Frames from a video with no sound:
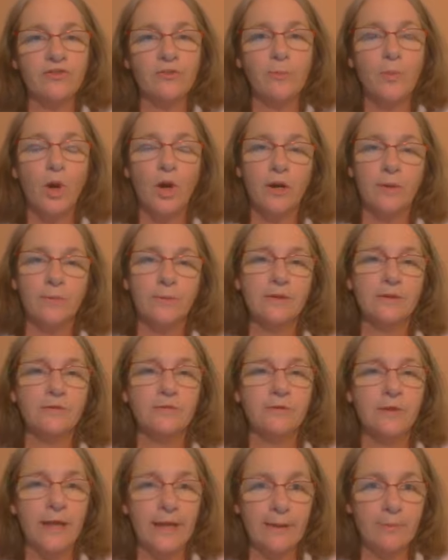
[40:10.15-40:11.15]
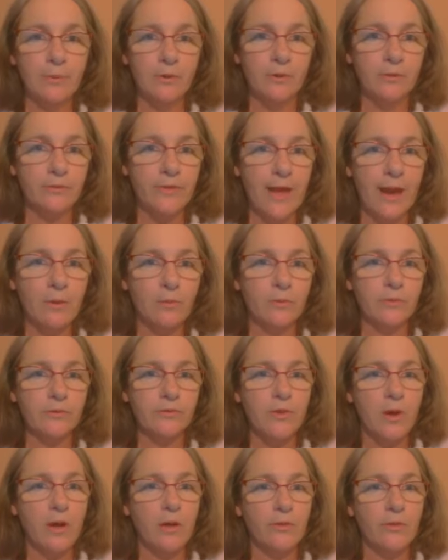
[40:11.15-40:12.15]
Department of Labor. That
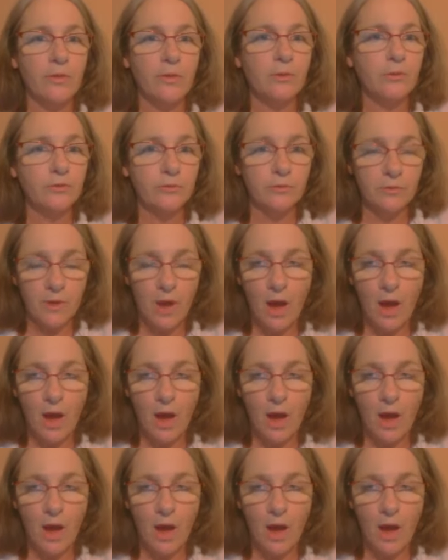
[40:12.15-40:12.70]
was all those